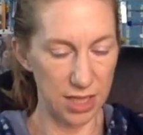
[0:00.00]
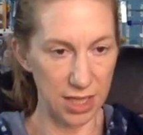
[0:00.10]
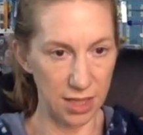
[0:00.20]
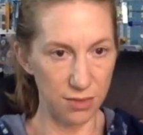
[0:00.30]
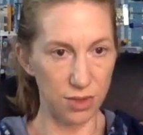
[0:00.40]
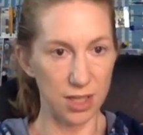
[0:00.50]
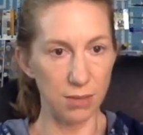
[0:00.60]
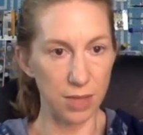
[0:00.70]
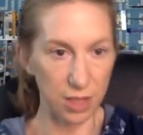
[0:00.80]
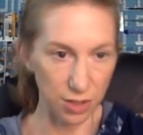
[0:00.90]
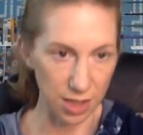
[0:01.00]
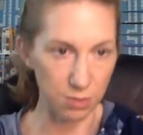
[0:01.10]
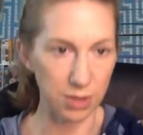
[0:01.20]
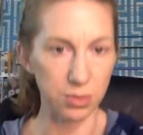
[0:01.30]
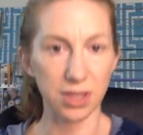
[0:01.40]
stands for, somebody correct
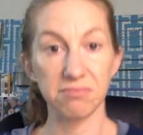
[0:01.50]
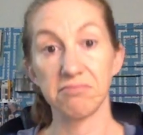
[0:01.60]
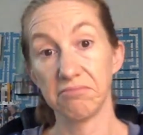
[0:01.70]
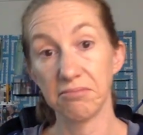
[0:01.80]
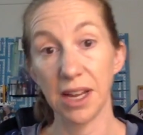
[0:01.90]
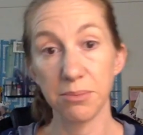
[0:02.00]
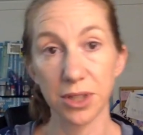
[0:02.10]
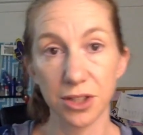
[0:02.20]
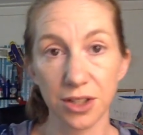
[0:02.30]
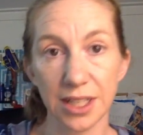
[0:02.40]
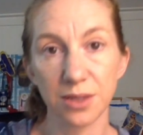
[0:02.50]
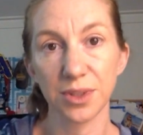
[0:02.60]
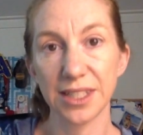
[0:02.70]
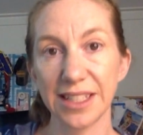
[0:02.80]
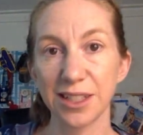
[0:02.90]
me, but I'm pretty sure that's what
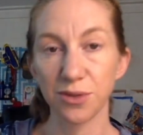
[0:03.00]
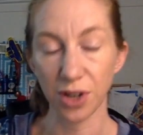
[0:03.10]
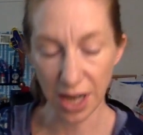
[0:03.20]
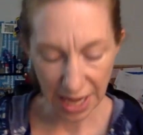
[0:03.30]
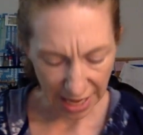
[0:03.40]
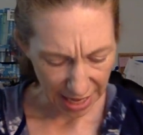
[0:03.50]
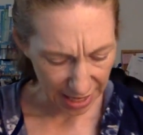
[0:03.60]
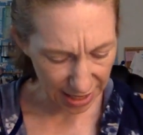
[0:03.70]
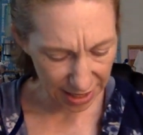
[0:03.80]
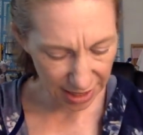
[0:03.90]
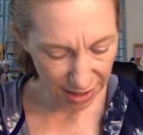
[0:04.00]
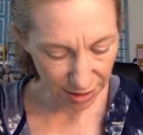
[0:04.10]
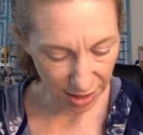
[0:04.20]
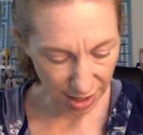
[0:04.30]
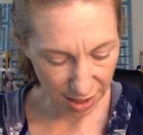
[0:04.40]
it stands for.
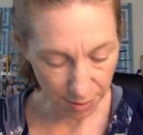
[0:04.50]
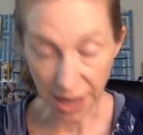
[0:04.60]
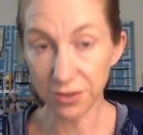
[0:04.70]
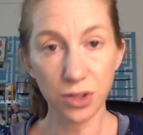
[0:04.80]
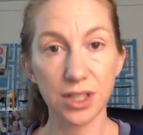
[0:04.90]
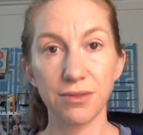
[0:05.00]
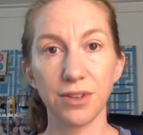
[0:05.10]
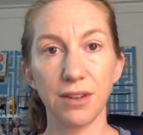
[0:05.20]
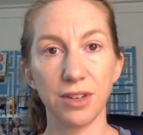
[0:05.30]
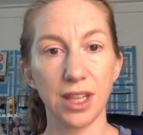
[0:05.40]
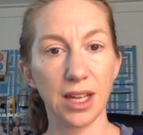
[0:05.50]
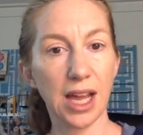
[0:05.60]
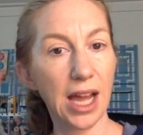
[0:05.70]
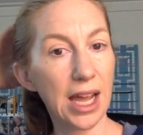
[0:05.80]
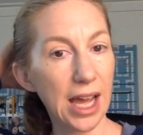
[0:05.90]
I've used it for everything.
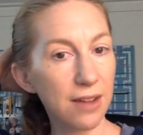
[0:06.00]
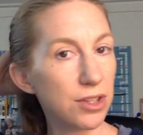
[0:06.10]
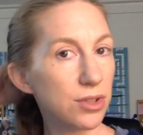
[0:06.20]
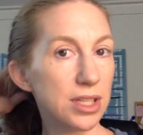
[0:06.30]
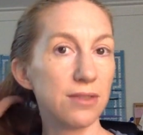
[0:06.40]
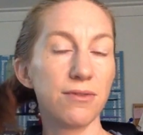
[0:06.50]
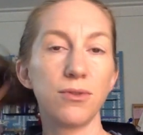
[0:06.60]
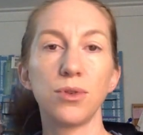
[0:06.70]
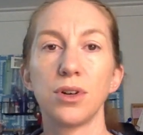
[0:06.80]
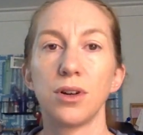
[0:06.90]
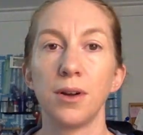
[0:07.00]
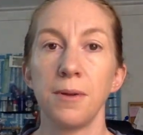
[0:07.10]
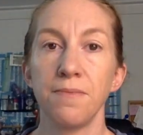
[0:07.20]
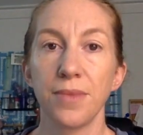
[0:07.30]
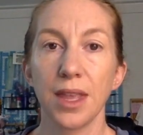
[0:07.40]
I have used it for
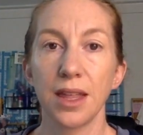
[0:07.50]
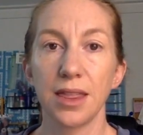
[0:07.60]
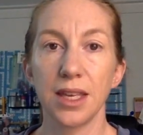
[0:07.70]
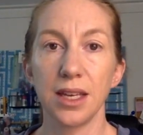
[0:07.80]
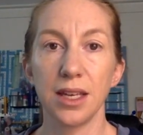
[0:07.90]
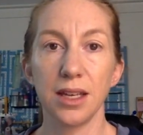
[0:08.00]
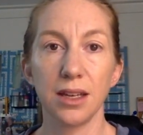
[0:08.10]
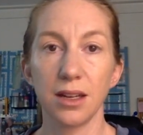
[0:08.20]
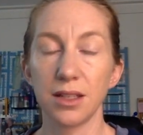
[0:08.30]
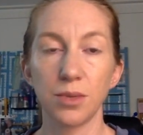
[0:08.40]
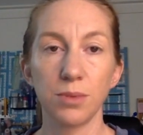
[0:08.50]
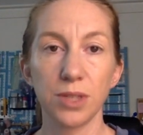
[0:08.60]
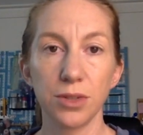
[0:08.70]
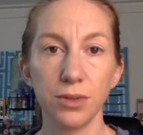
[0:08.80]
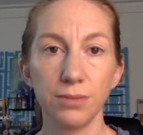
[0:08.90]
the
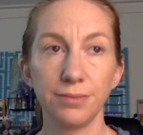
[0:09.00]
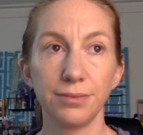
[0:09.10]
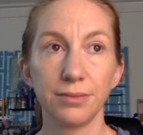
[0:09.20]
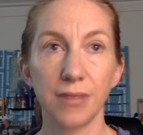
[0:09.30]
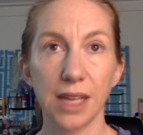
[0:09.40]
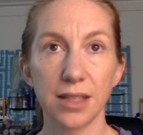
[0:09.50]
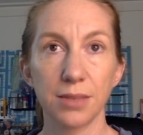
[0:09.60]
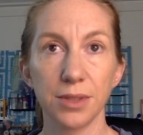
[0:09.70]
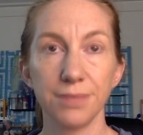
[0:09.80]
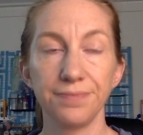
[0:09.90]
swimsuit last summer.